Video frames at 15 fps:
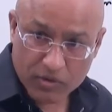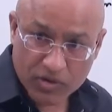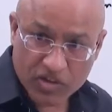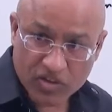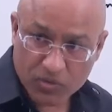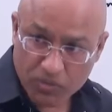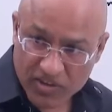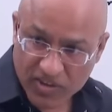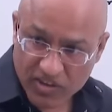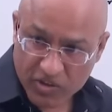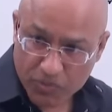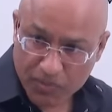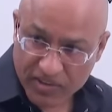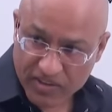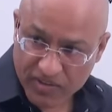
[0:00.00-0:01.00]
which is muscle
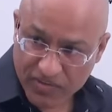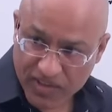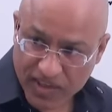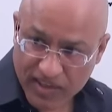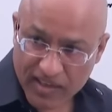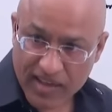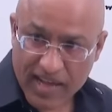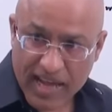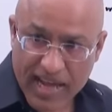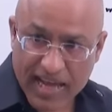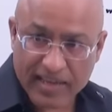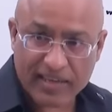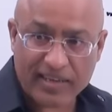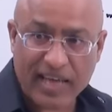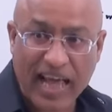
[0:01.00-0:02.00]
specific,
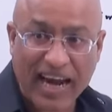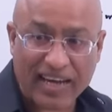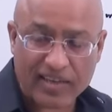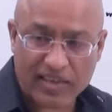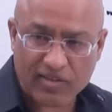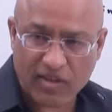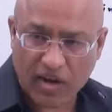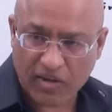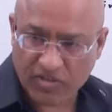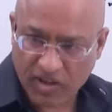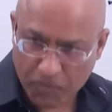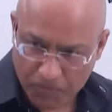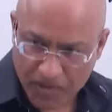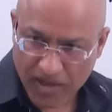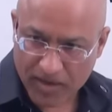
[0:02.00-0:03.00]
and it acts as a
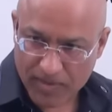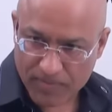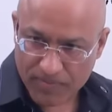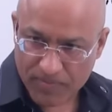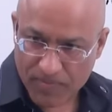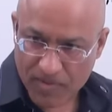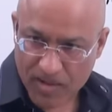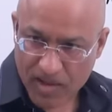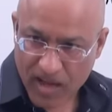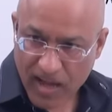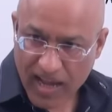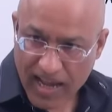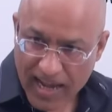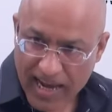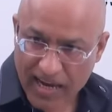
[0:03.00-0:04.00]
receptor,
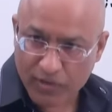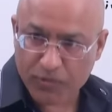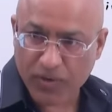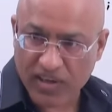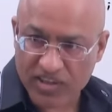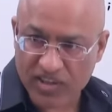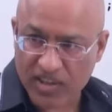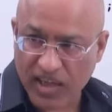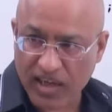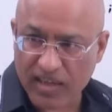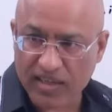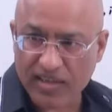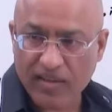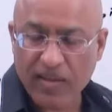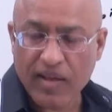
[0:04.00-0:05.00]
and
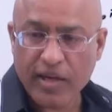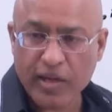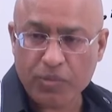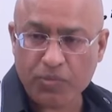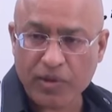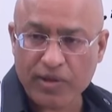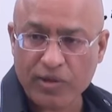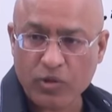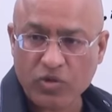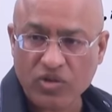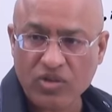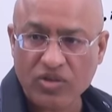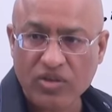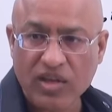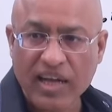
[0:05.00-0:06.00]
functionally it
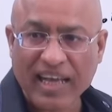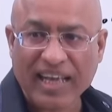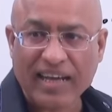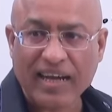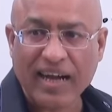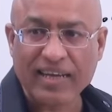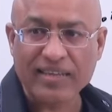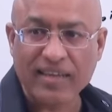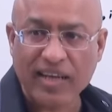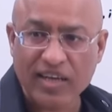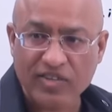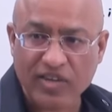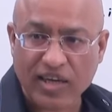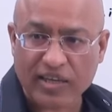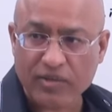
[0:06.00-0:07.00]
produces
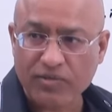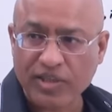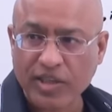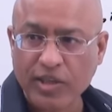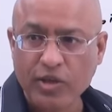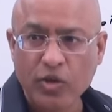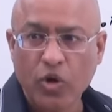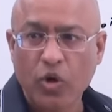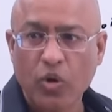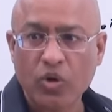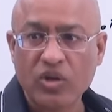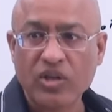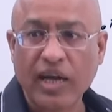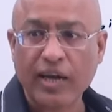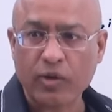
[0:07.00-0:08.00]
kinase activity
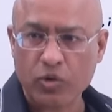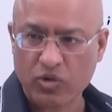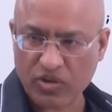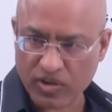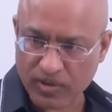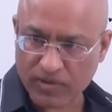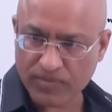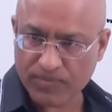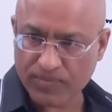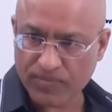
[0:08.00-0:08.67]
on tyrosine.